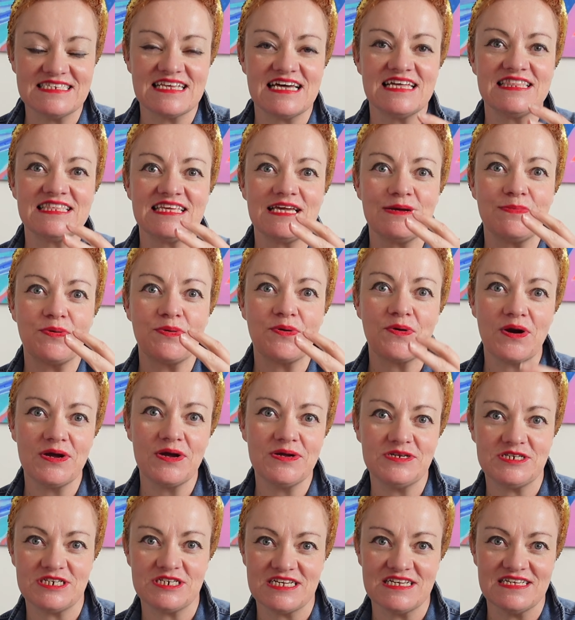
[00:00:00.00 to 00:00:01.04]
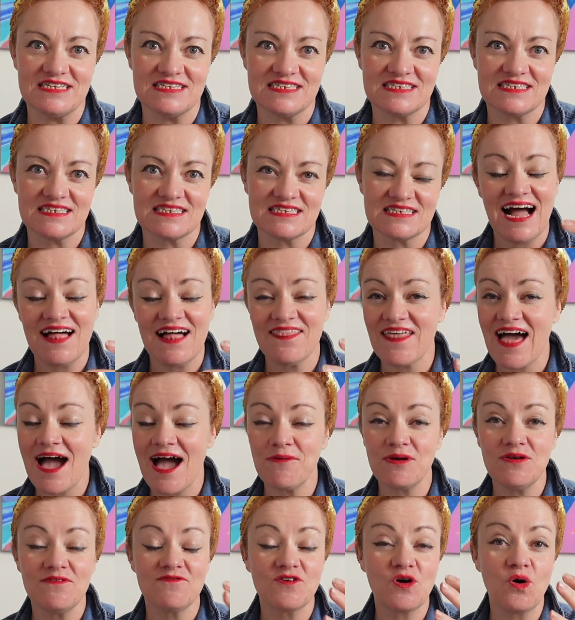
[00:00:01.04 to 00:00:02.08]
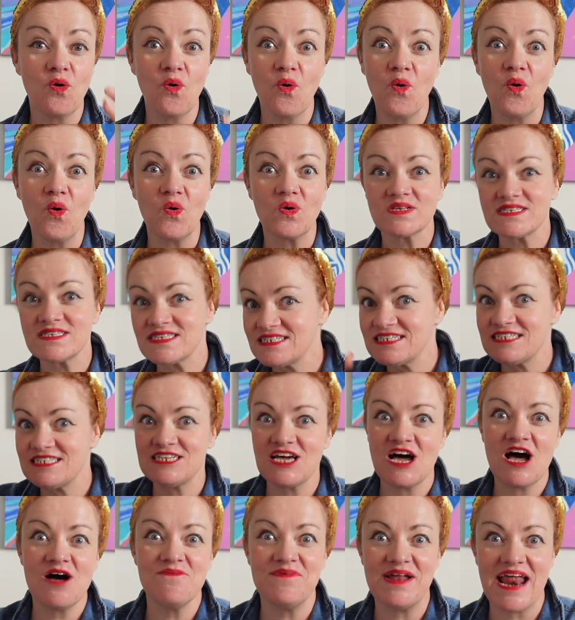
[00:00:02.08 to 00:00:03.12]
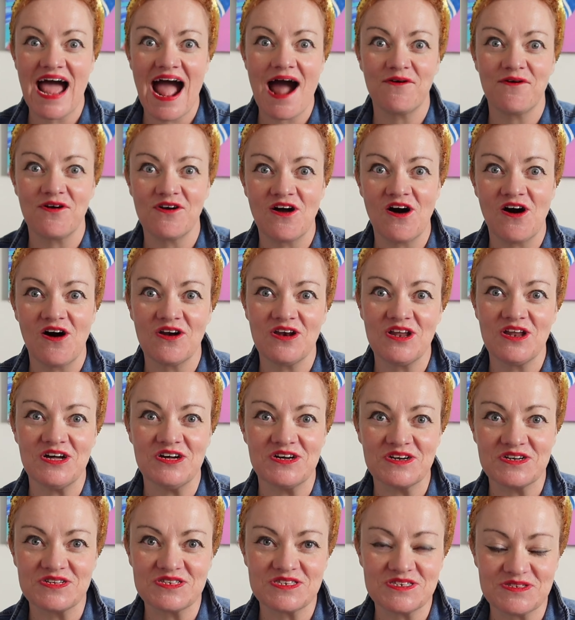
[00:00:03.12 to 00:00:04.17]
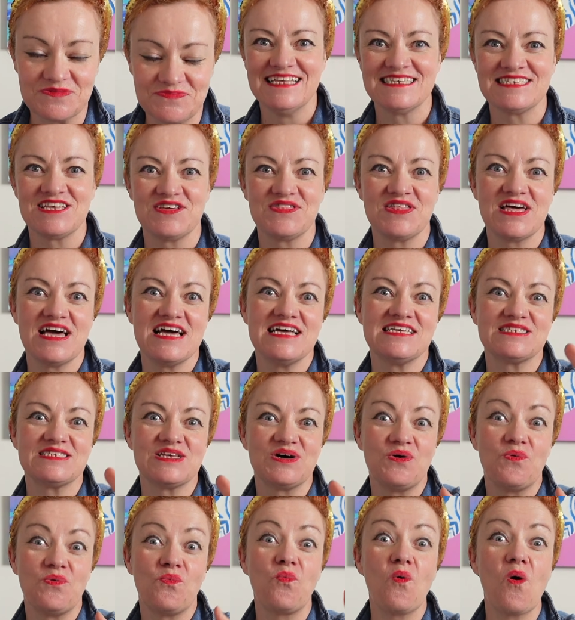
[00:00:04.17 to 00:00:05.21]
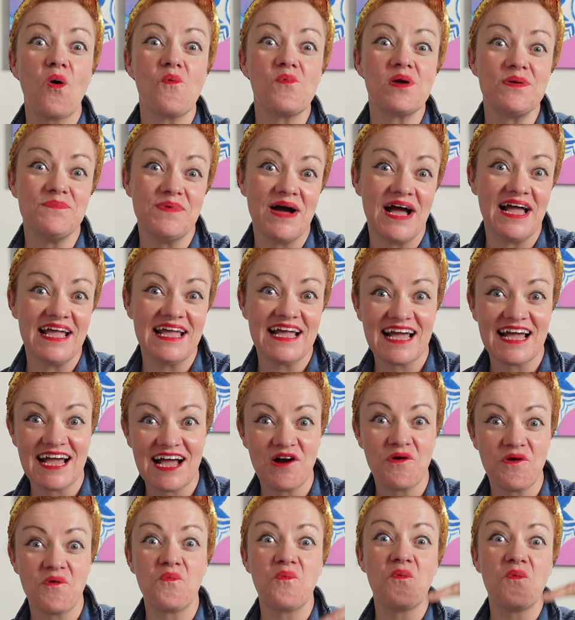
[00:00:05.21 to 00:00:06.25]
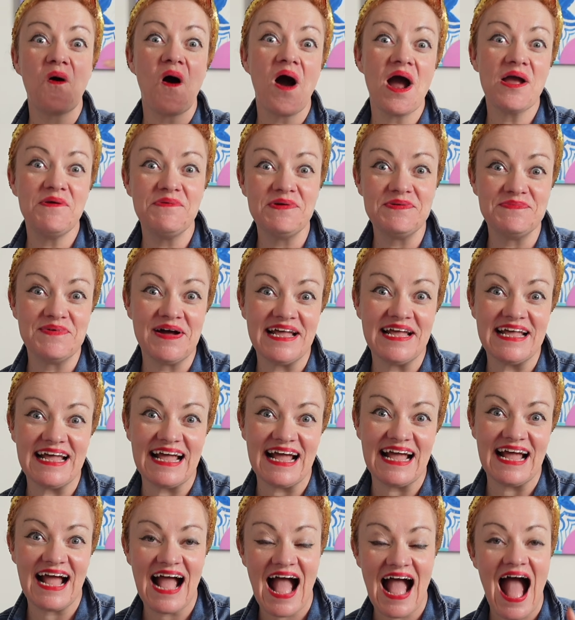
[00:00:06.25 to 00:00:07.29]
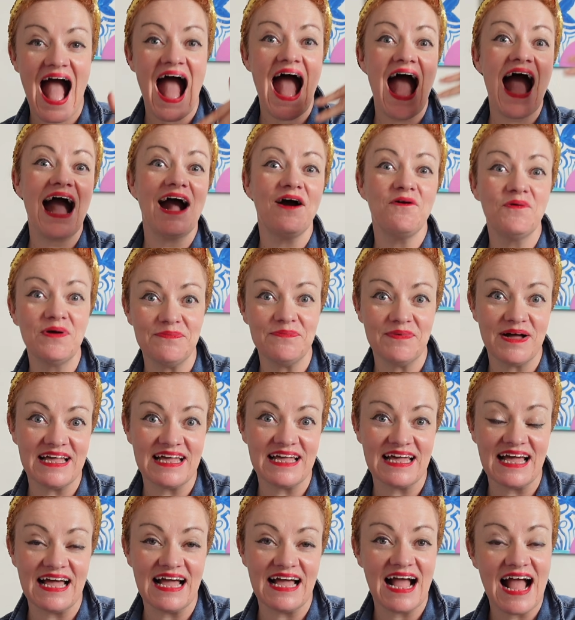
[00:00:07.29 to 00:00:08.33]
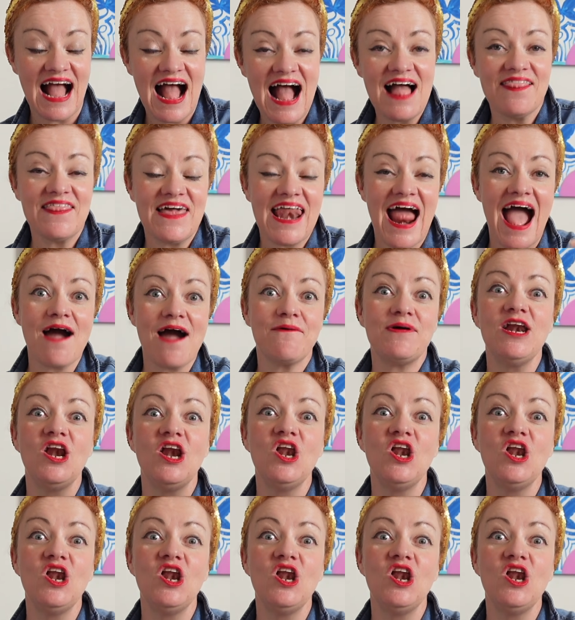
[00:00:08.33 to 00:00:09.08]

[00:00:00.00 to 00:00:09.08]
and the approaches. And that will of course determine how our art looks. So there's what we make, why we make it, how we make it, and then how it